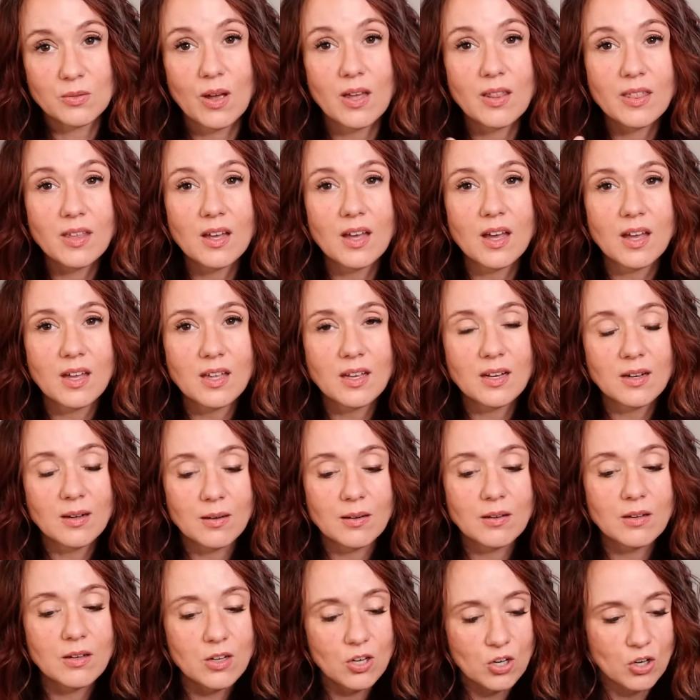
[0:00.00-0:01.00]
So I think I
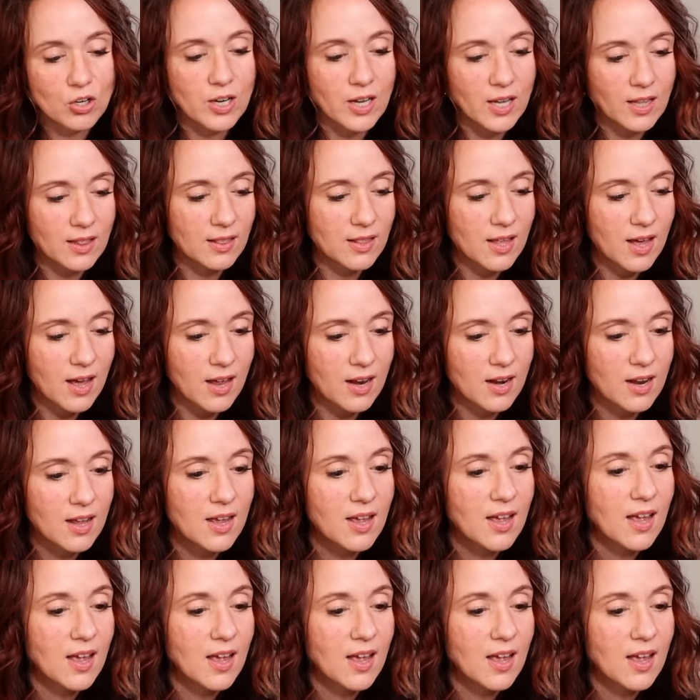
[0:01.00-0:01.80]
can create that.